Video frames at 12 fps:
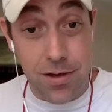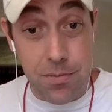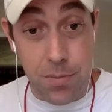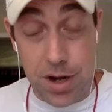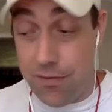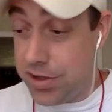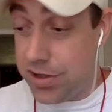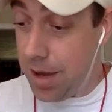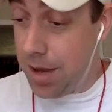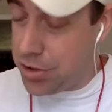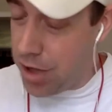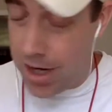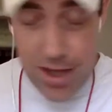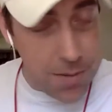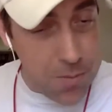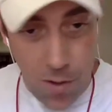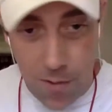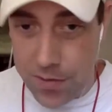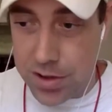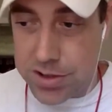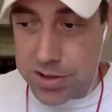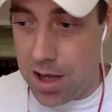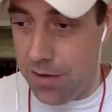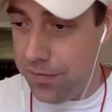But every time you try to take more for
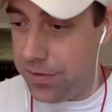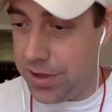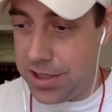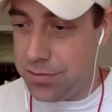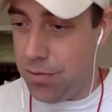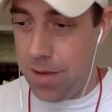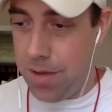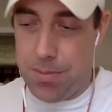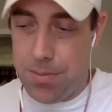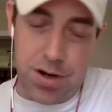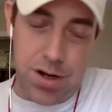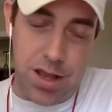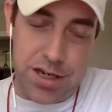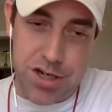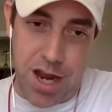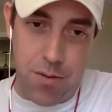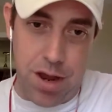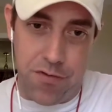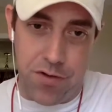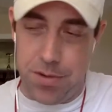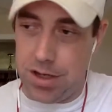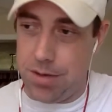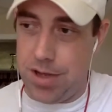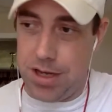yourself, guess what? People are gonna like shy away from it.
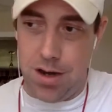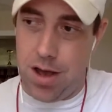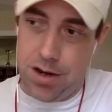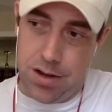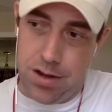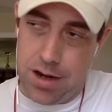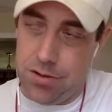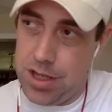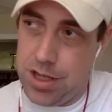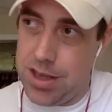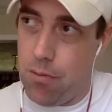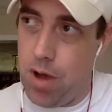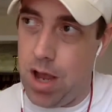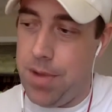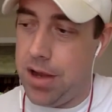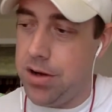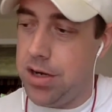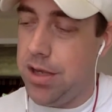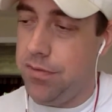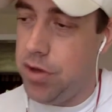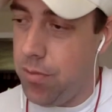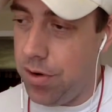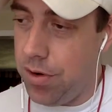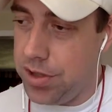They're gonna be like, no, I don't need that. Why am I gonna give you
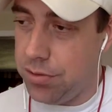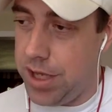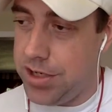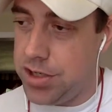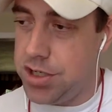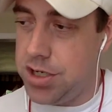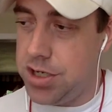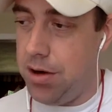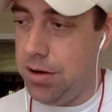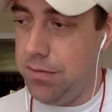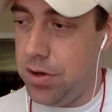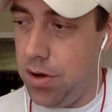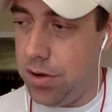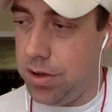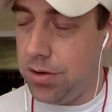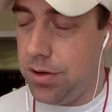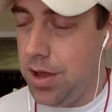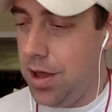more of this relationship? I don't even know you.